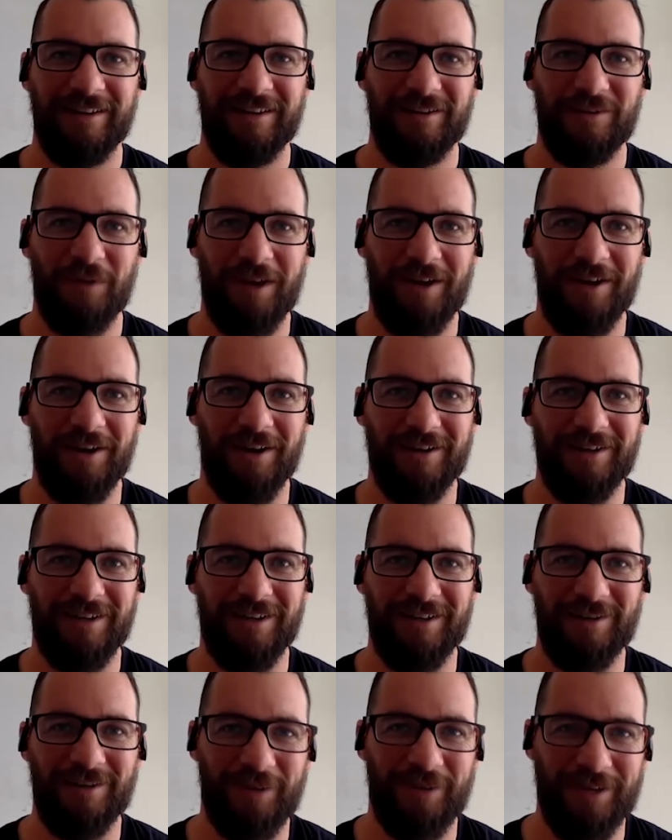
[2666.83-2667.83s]

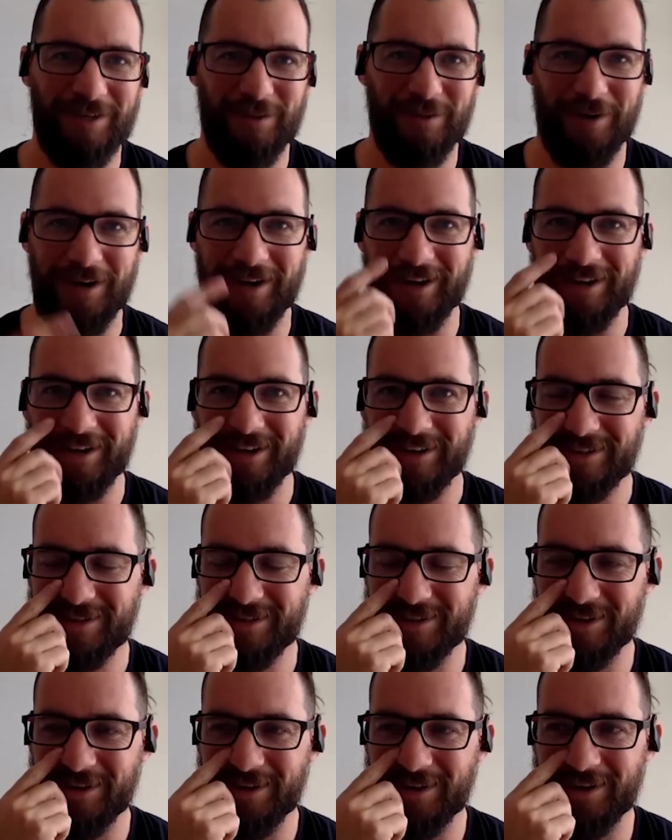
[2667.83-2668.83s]
2019 2020
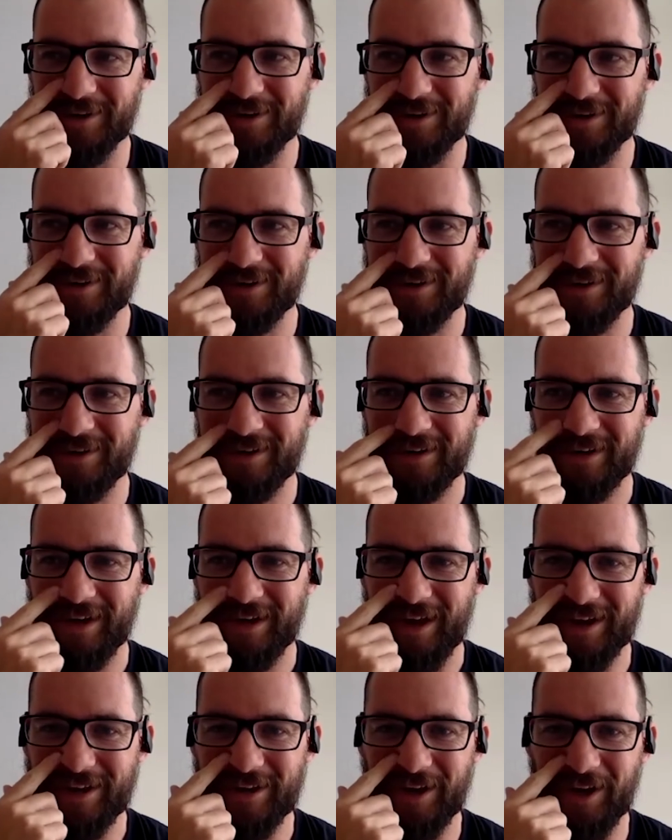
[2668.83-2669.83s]
so
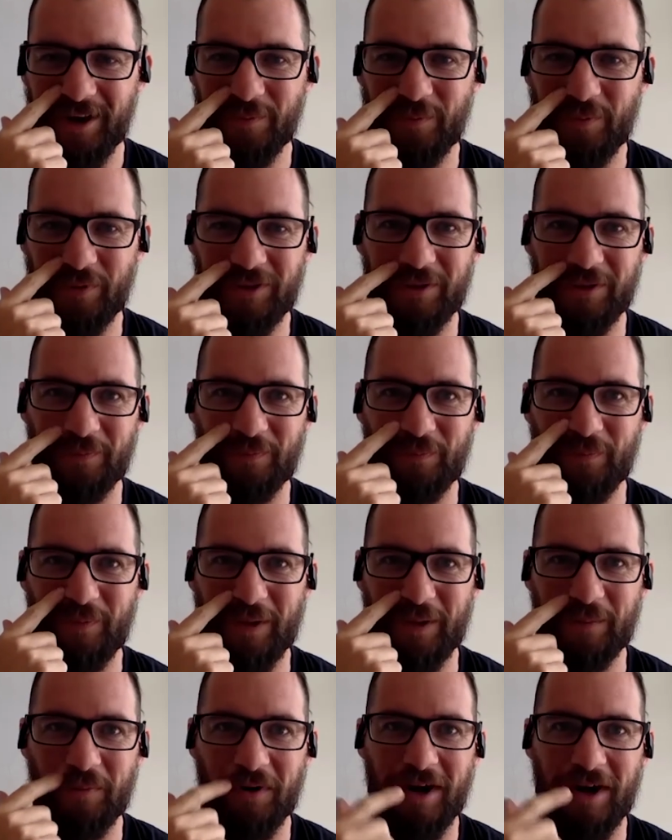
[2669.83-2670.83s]
i kind of put the
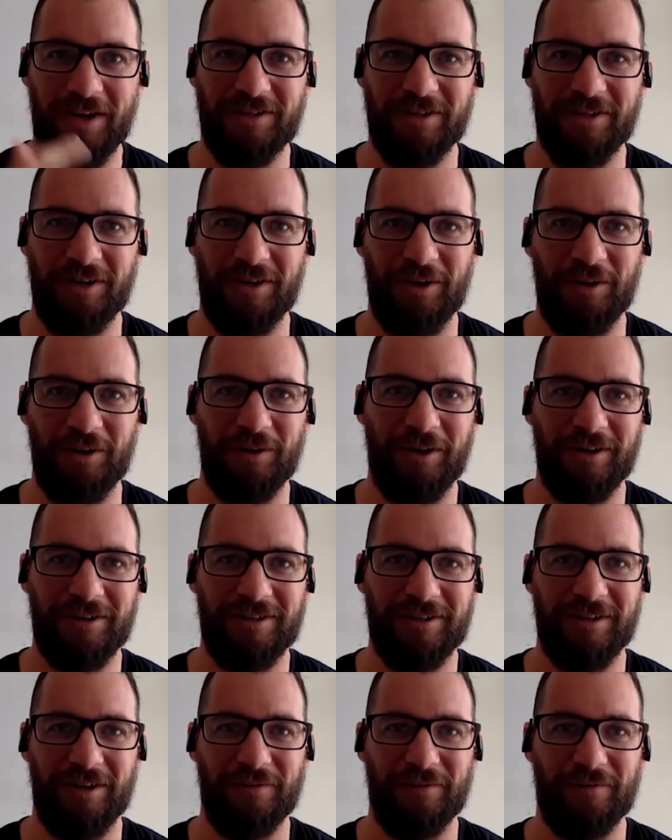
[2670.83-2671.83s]
big brakes on a whole lot of
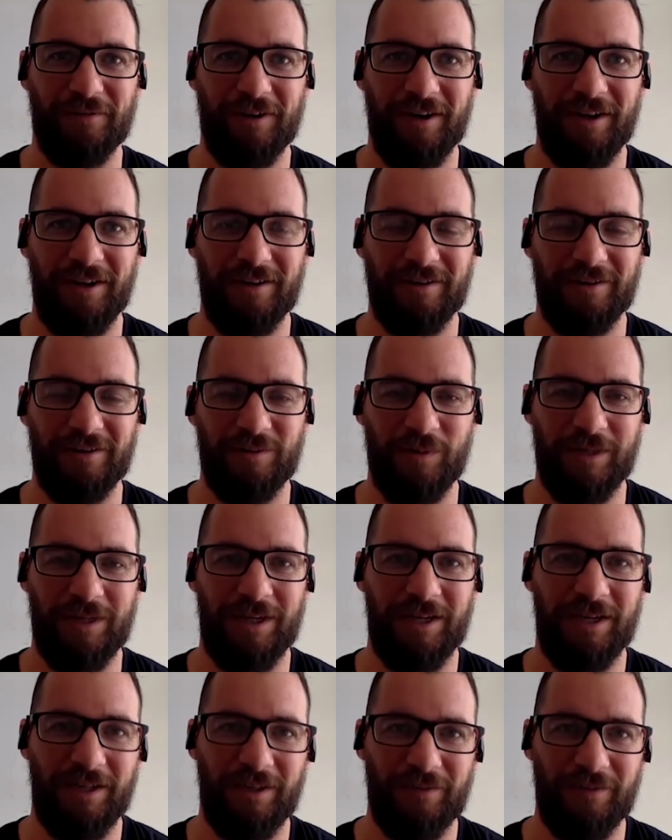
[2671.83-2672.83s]
stuff right
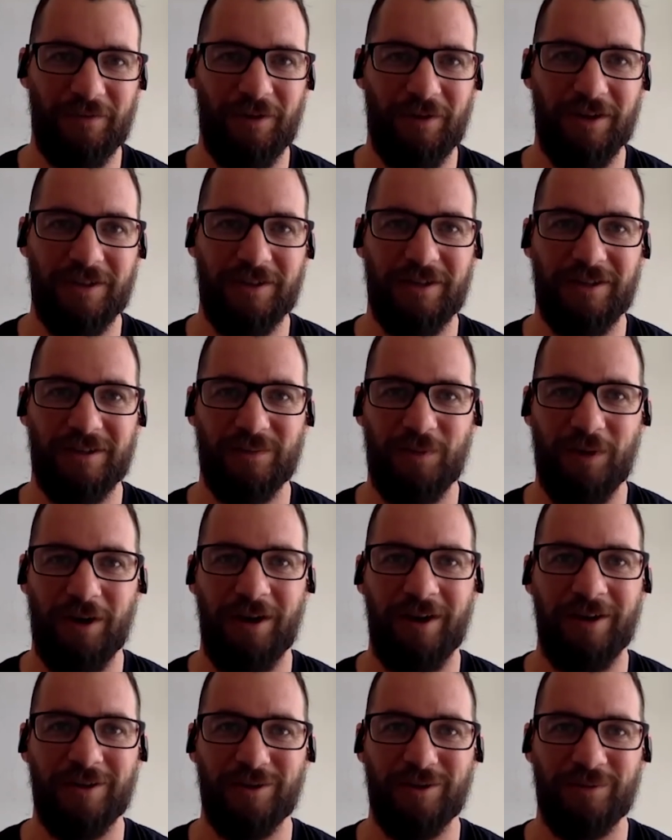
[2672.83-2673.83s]
particularly for yeah. us in
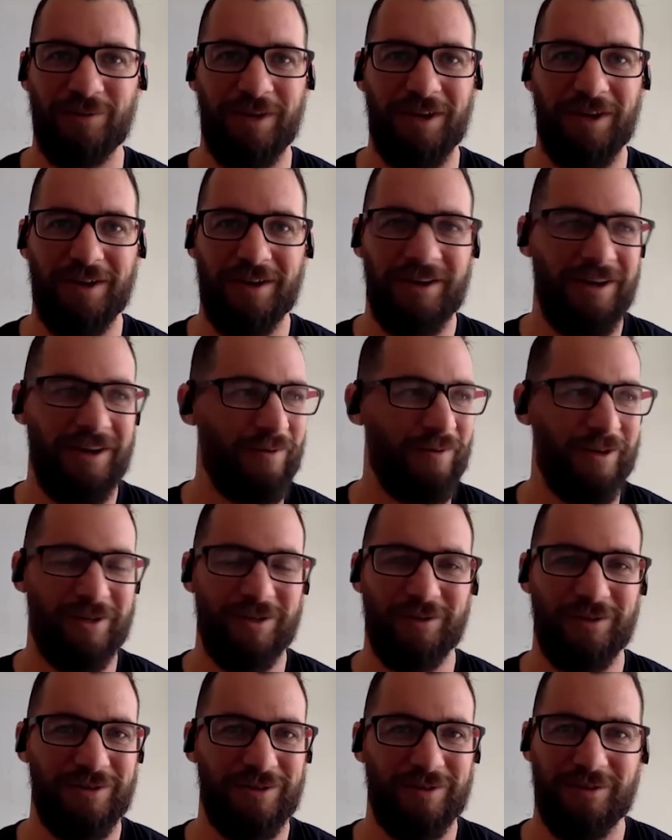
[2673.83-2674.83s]
experiential marketing which
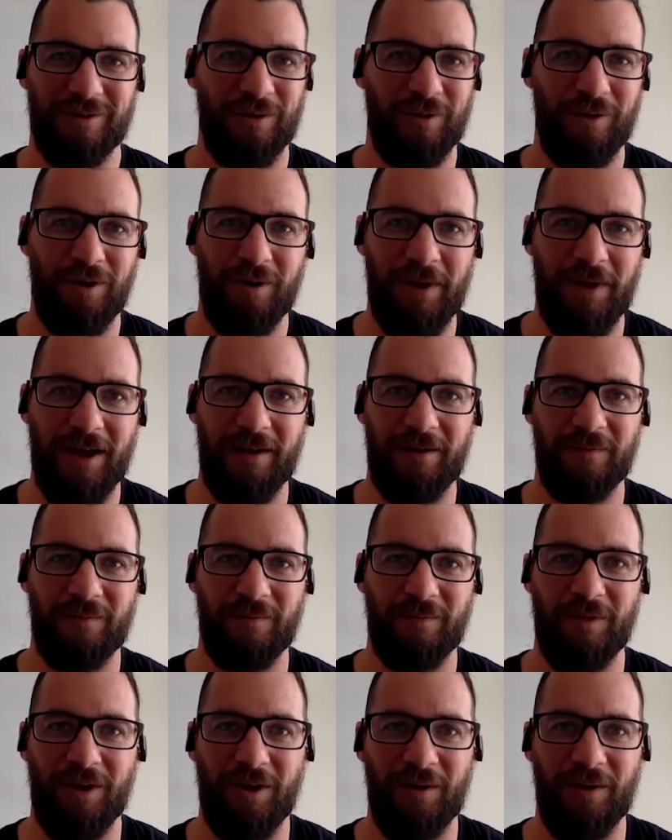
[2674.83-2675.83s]
was all about
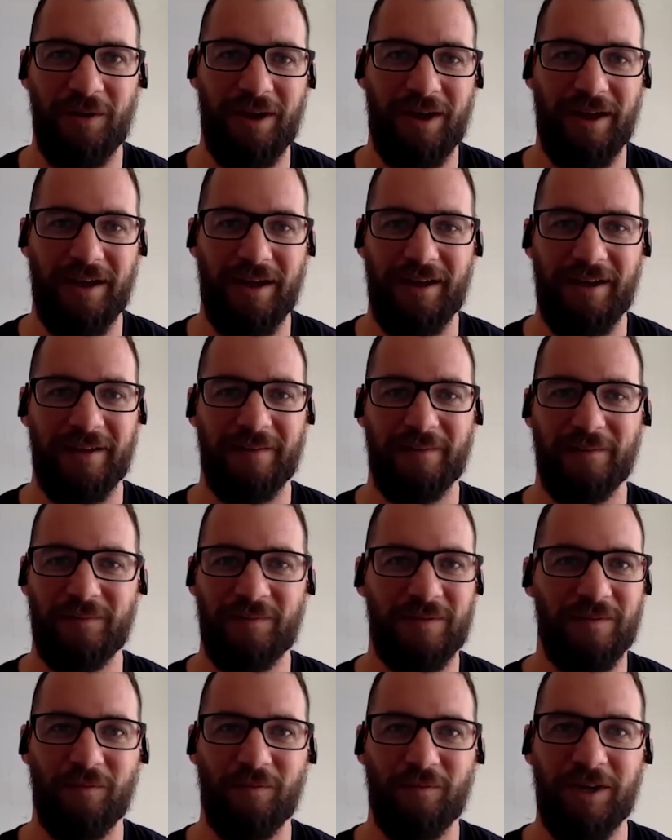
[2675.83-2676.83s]
you know
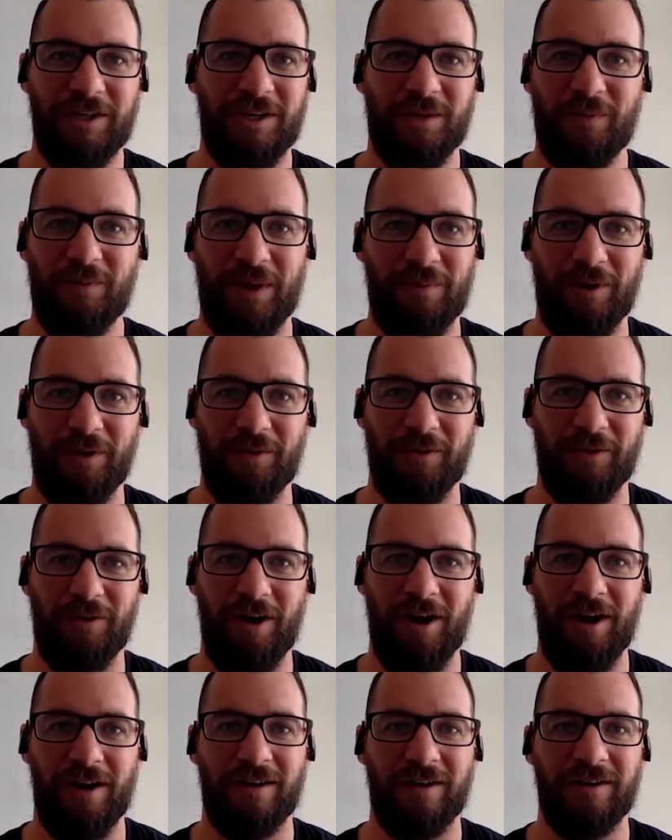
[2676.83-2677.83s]
reaching people on the
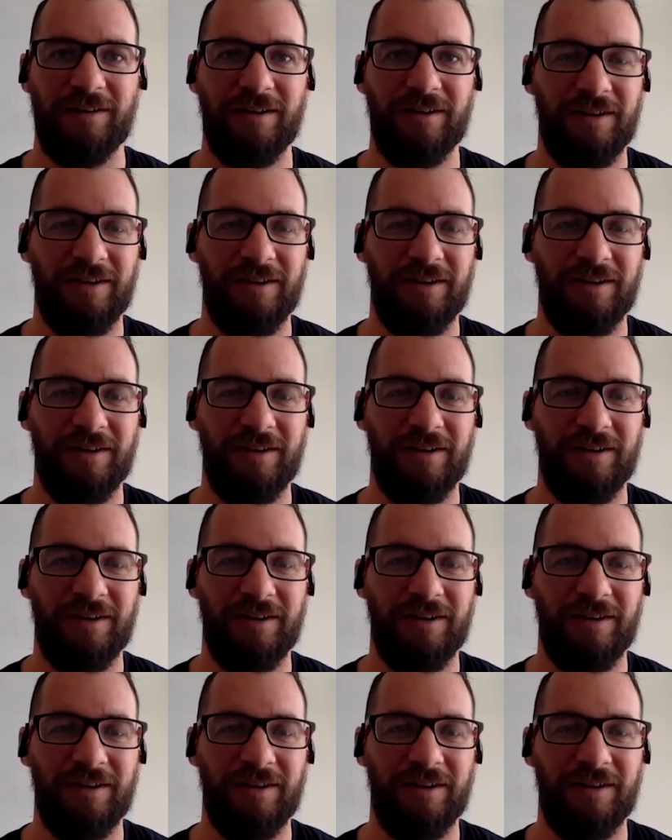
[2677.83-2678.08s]
ground